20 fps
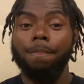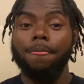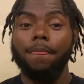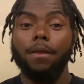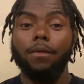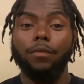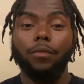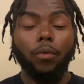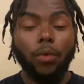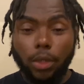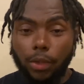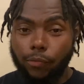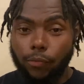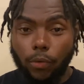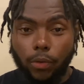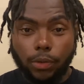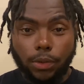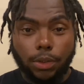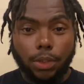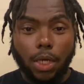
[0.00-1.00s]

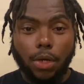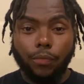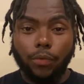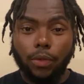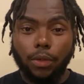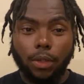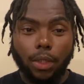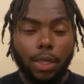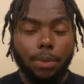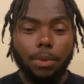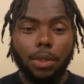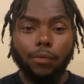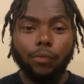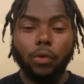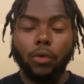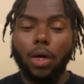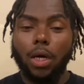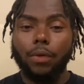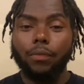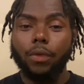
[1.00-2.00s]
24/7. Even if
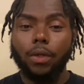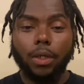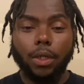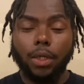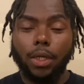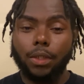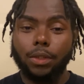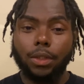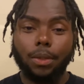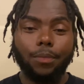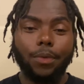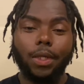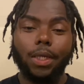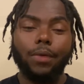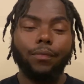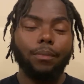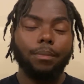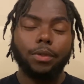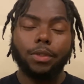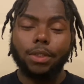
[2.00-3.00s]
you're not even looking at something
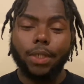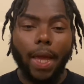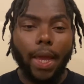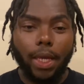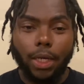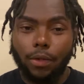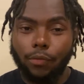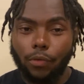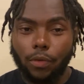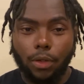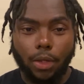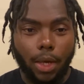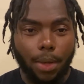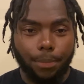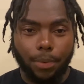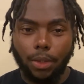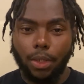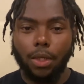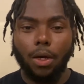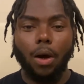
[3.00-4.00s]
even pertaining to
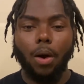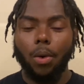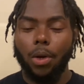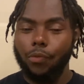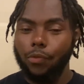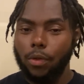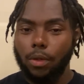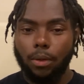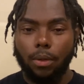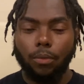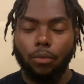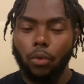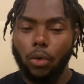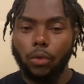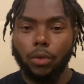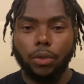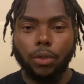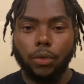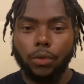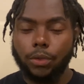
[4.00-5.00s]
gambling, they always end up
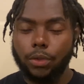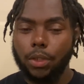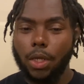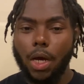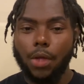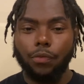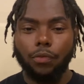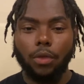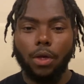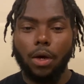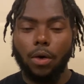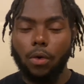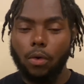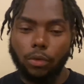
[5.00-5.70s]
rolling those slots down.